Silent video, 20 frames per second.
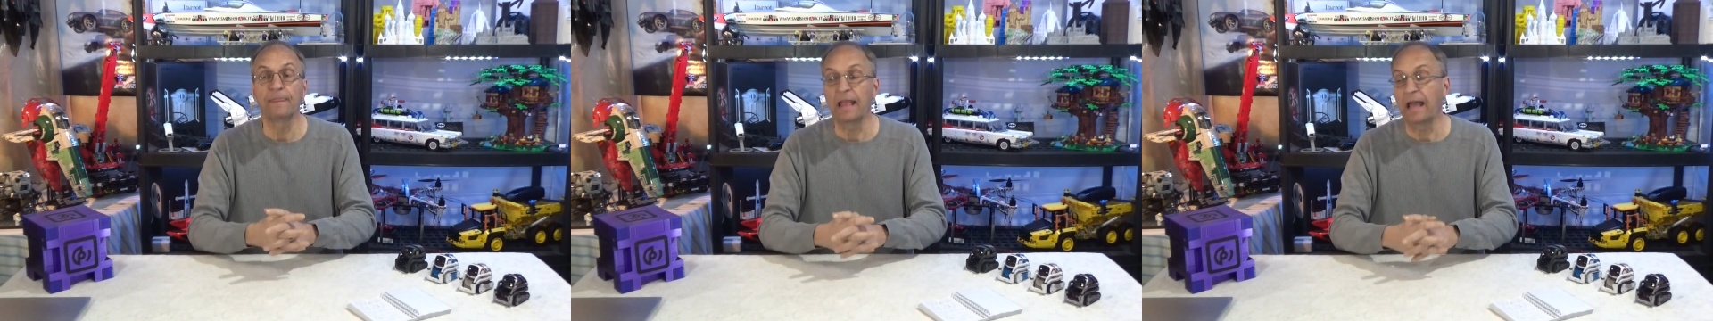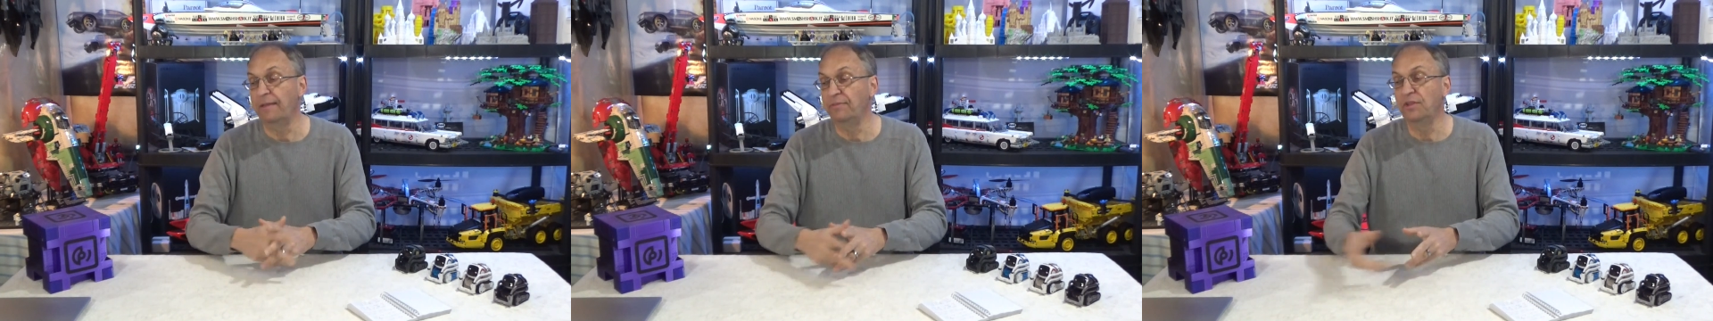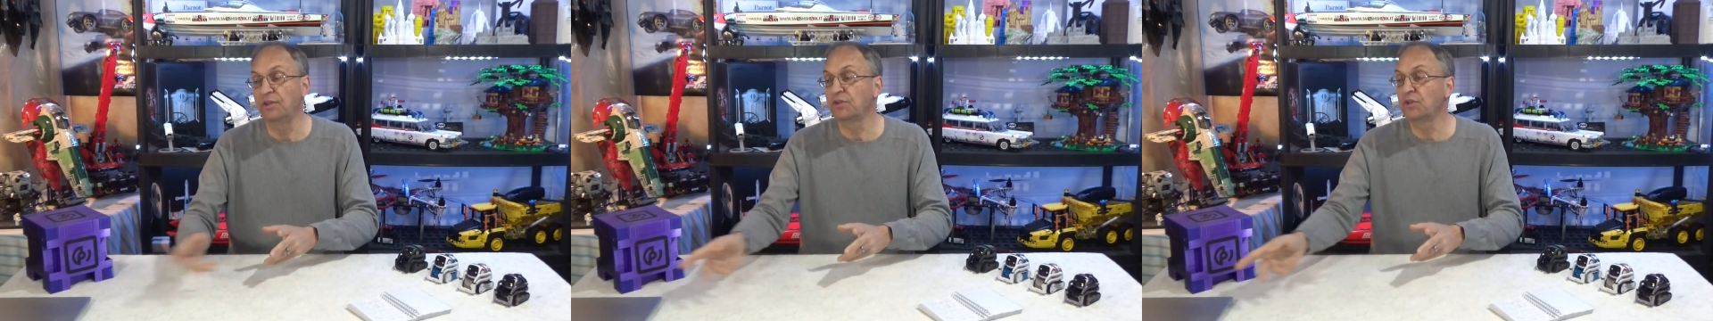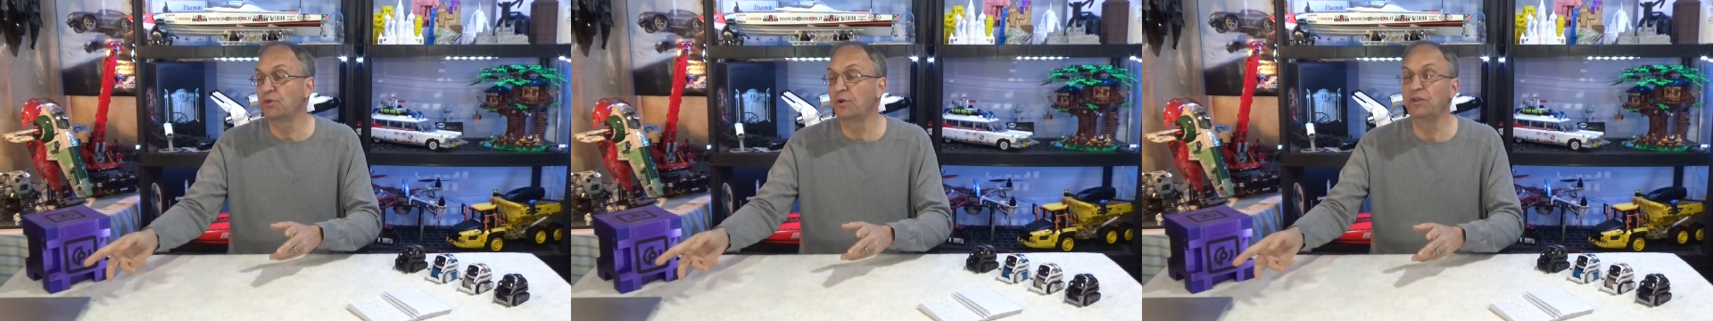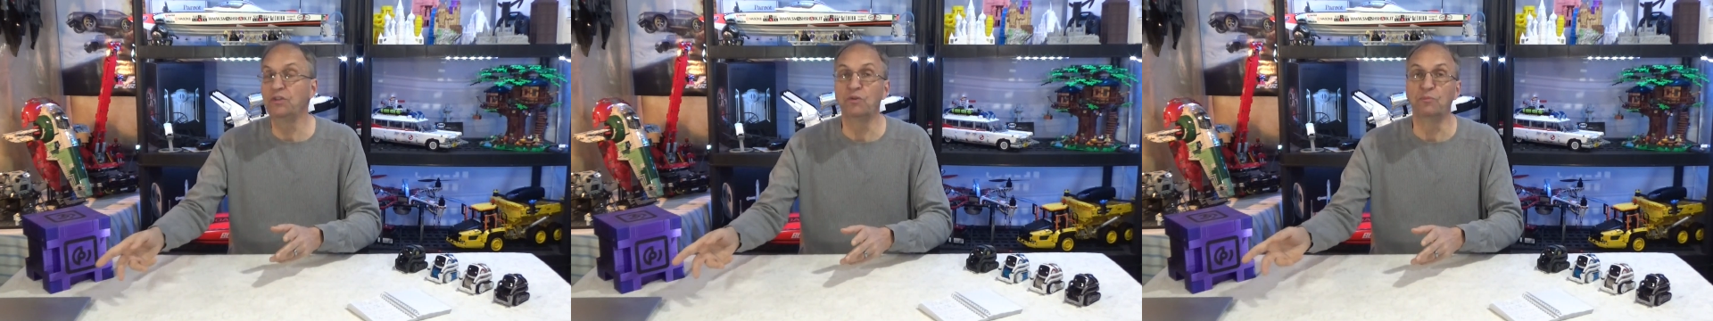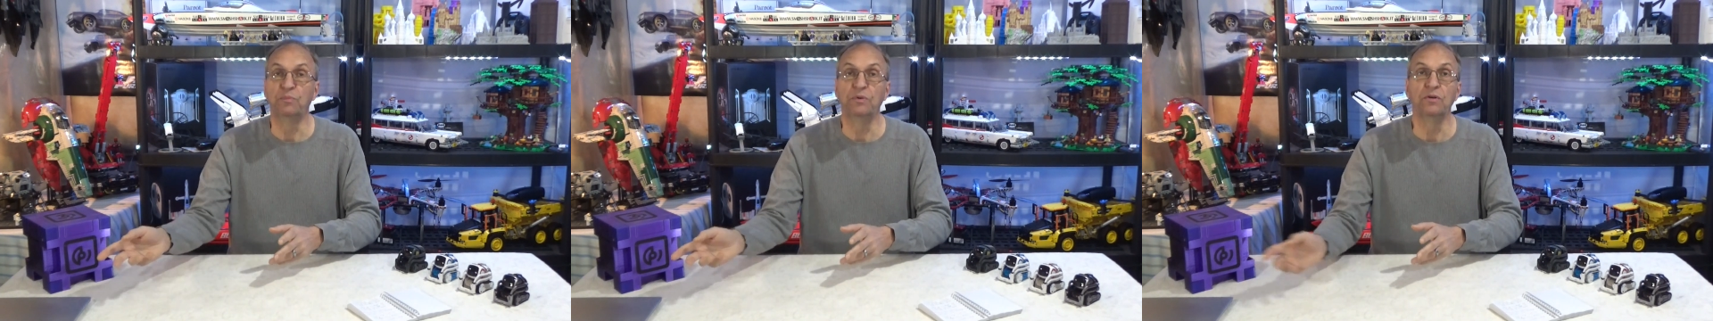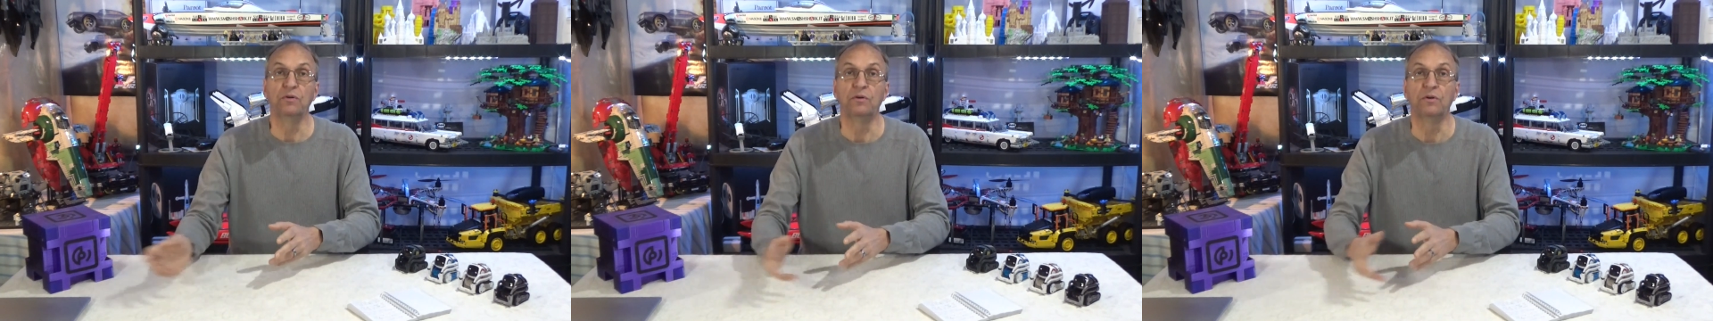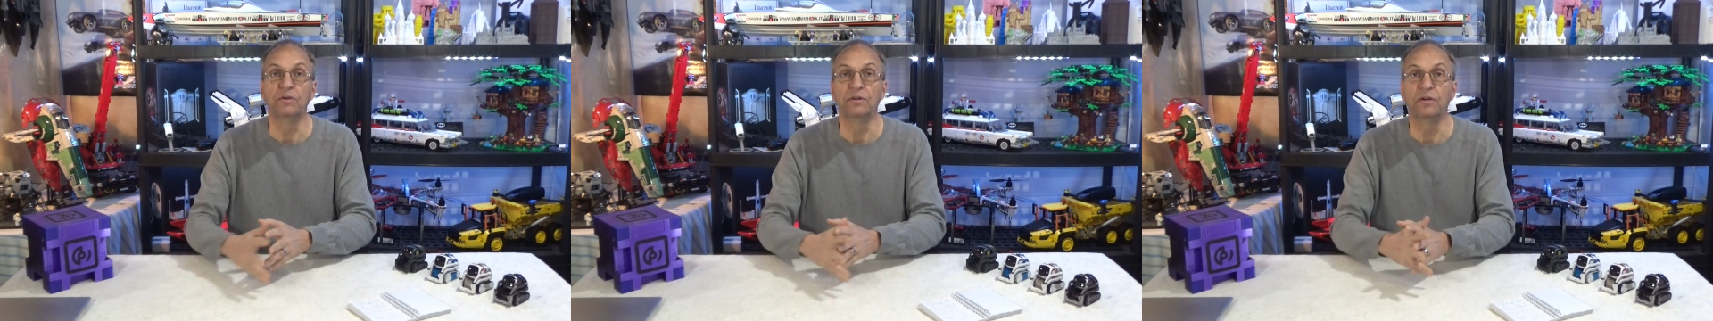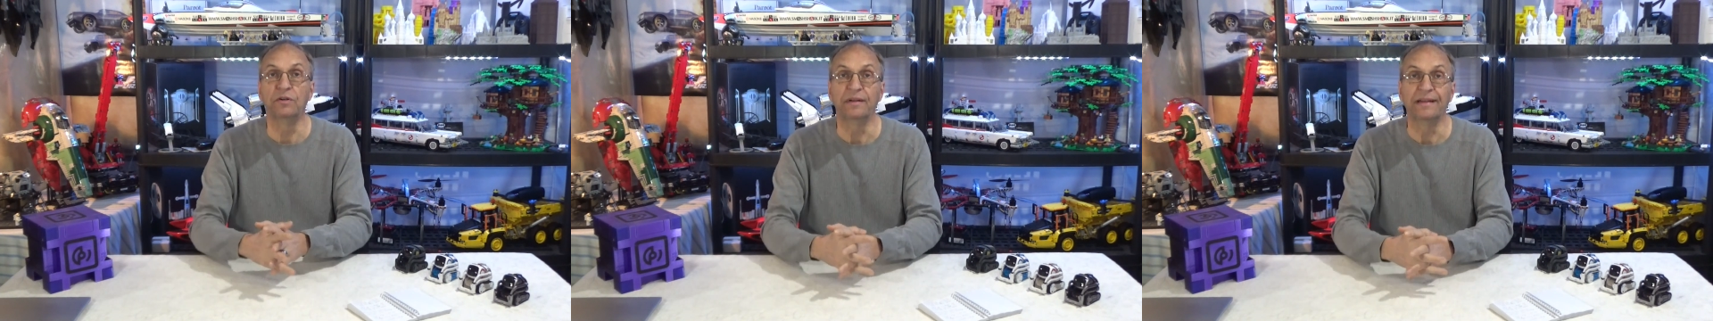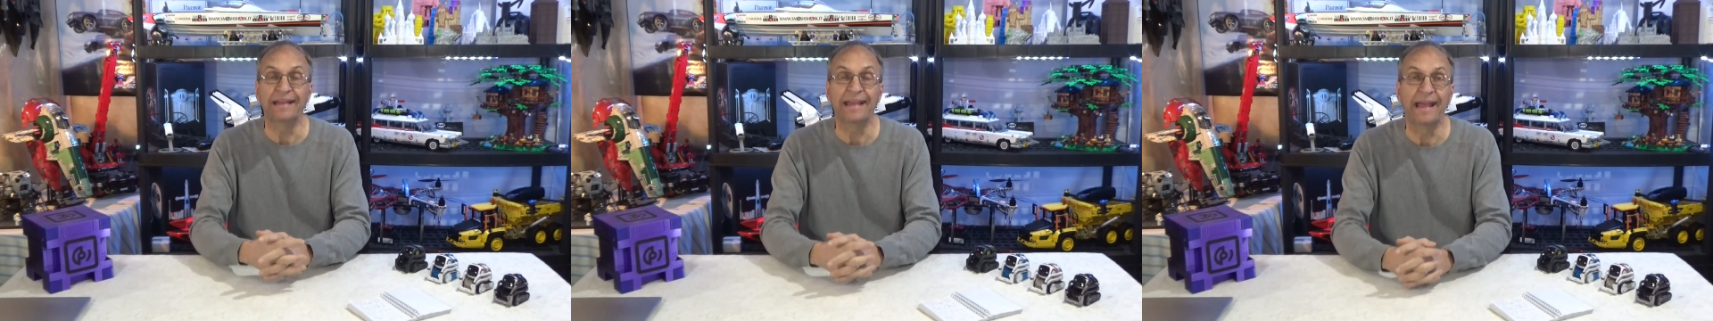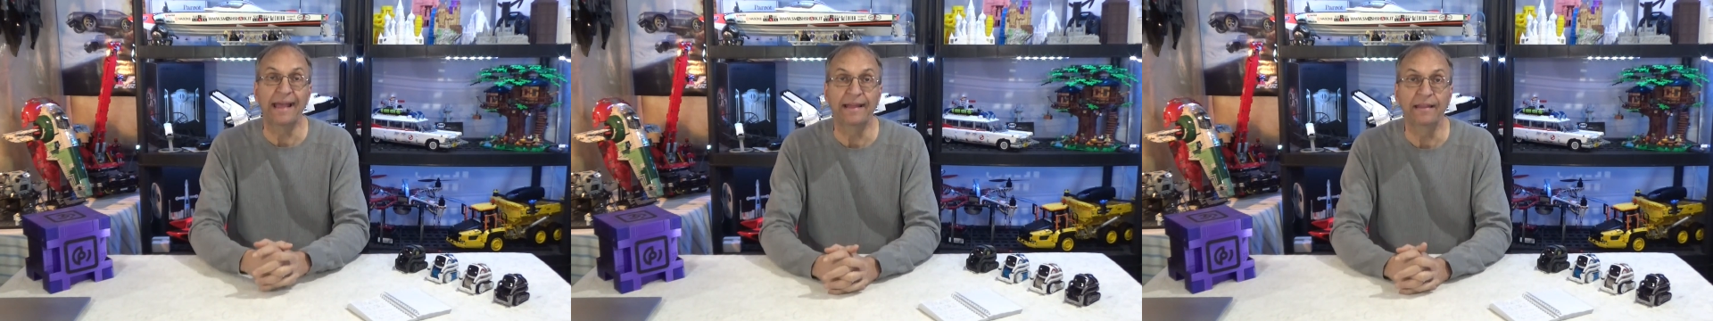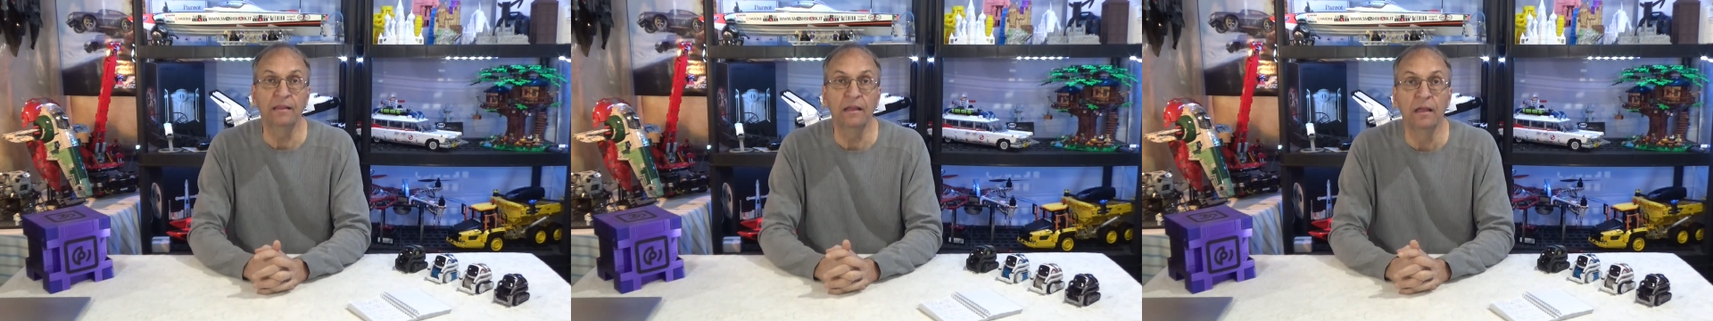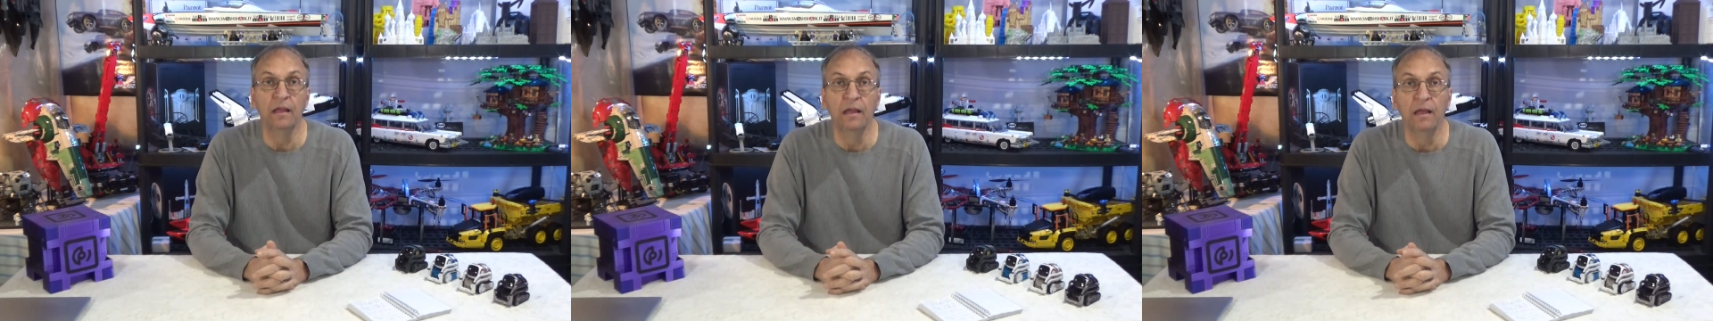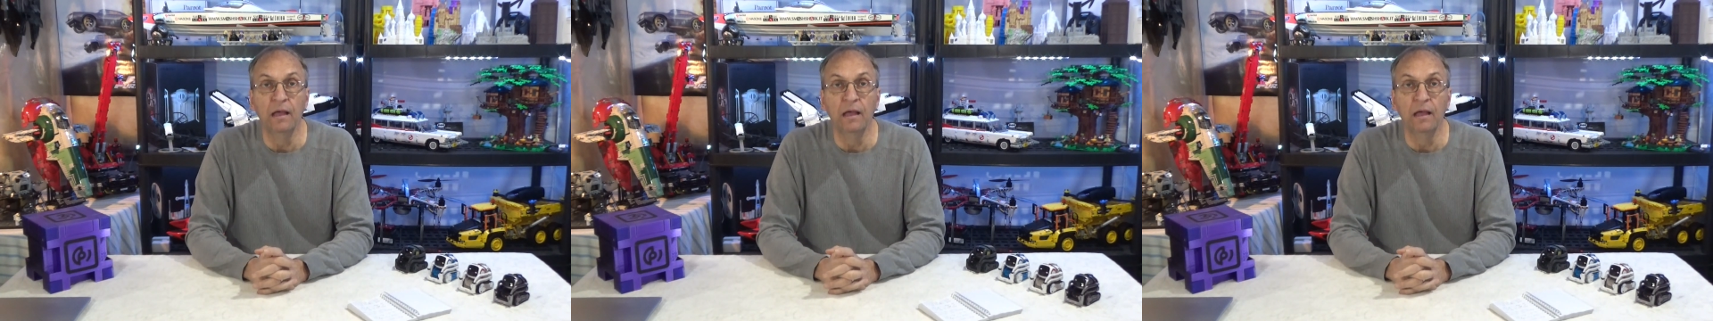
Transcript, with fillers: I'm not going to pre-order again.